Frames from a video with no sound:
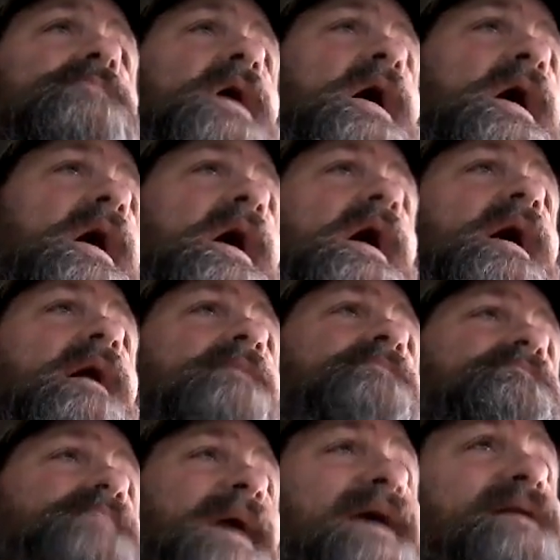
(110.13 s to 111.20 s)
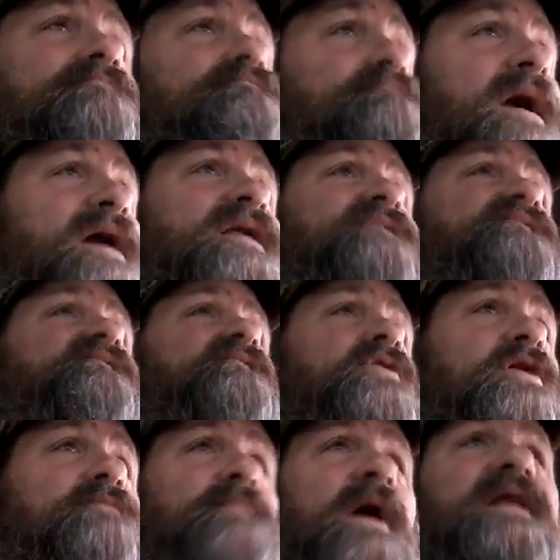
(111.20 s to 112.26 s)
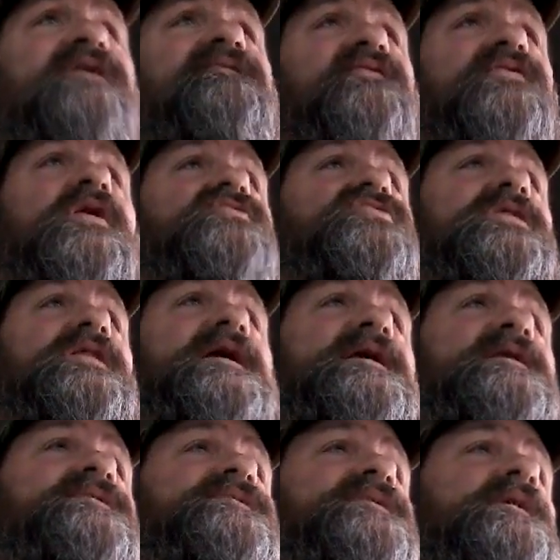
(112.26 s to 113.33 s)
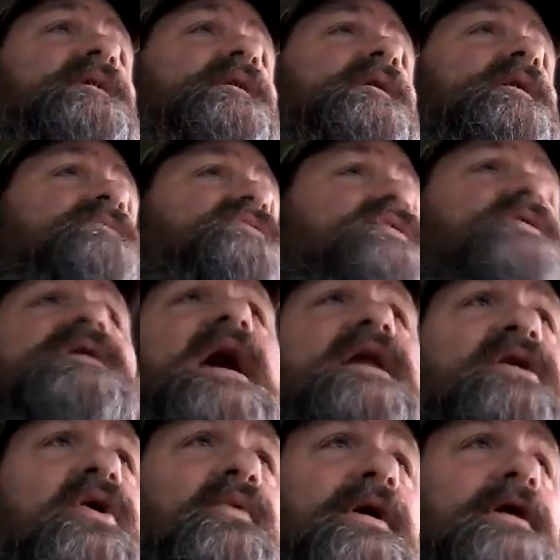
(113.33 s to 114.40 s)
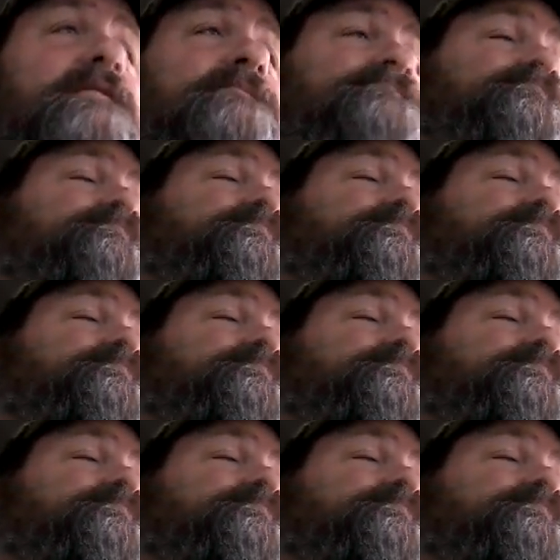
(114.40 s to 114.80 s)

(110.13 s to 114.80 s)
Uh, paid money, good money for those leads, still got nowhere.